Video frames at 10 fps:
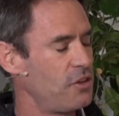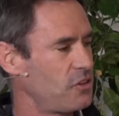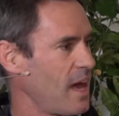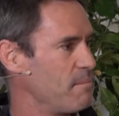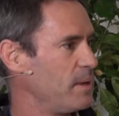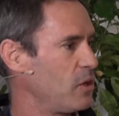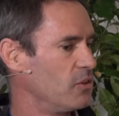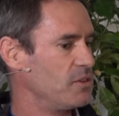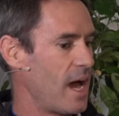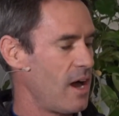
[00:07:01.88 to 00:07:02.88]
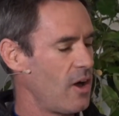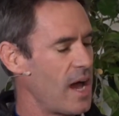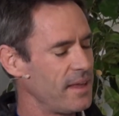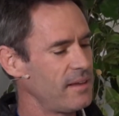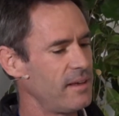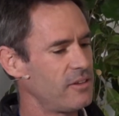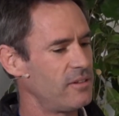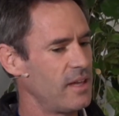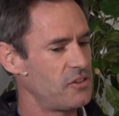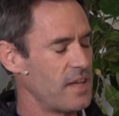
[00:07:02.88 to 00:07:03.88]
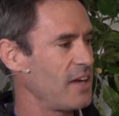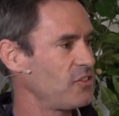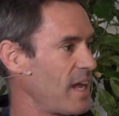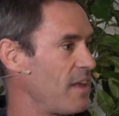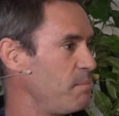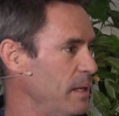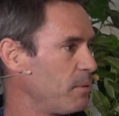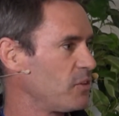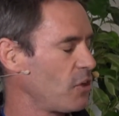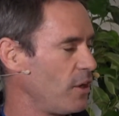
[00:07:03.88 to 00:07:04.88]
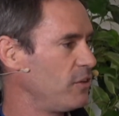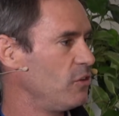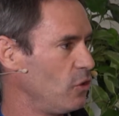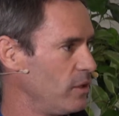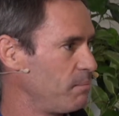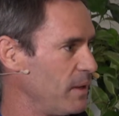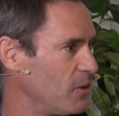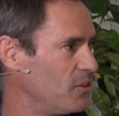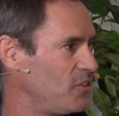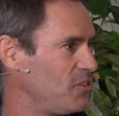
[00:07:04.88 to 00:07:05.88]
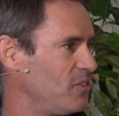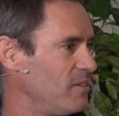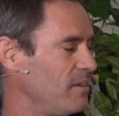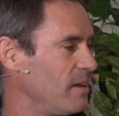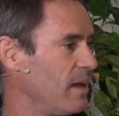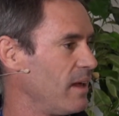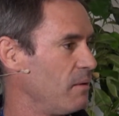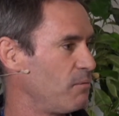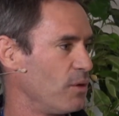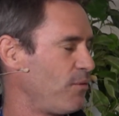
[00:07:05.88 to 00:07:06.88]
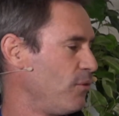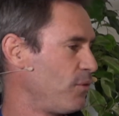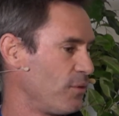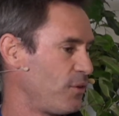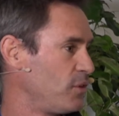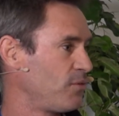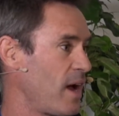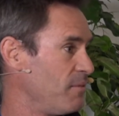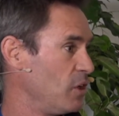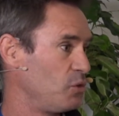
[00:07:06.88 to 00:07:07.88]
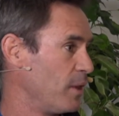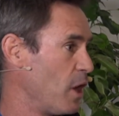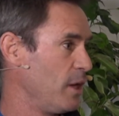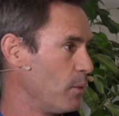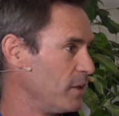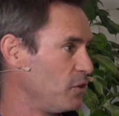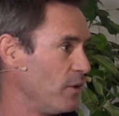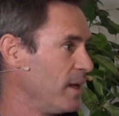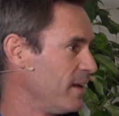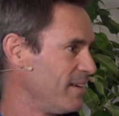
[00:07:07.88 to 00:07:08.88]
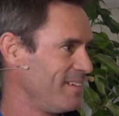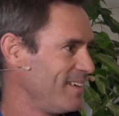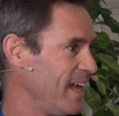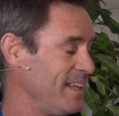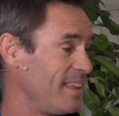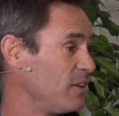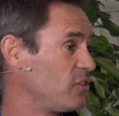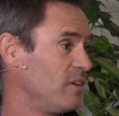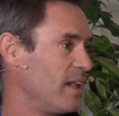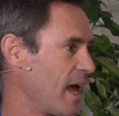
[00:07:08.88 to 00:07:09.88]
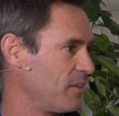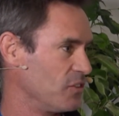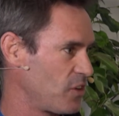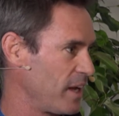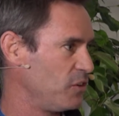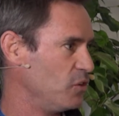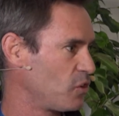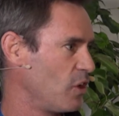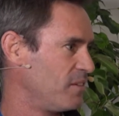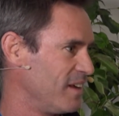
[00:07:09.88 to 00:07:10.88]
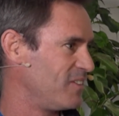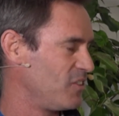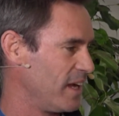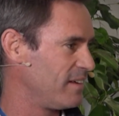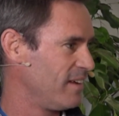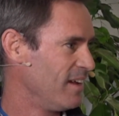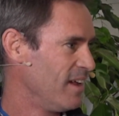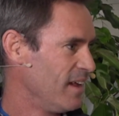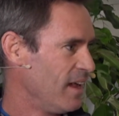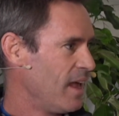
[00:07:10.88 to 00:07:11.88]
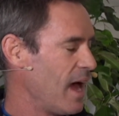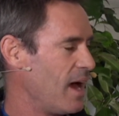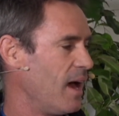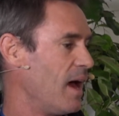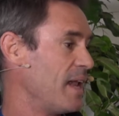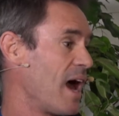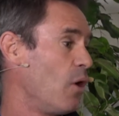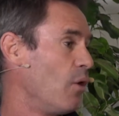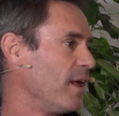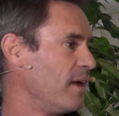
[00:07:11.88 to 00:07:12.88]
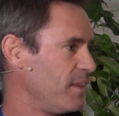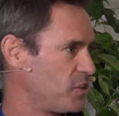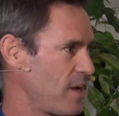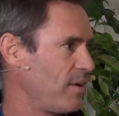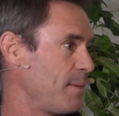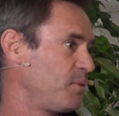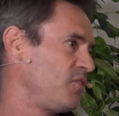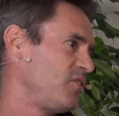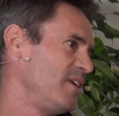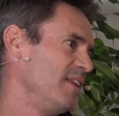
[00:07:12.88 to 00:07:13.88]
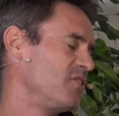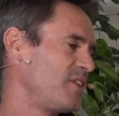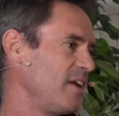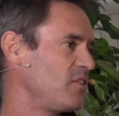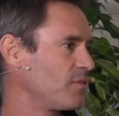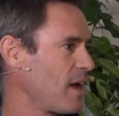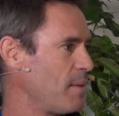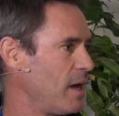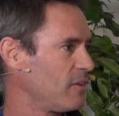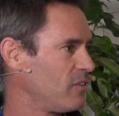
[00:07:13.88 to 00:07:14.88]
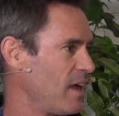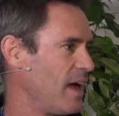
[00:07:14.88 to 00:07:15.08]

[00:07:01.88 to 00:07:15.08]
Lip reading: has come because now I think it's nice that other people are starting to do it, because for the first 5 years we were the only one doing anything like this, trying to use content to get. And now all the travel apps in the States have come out,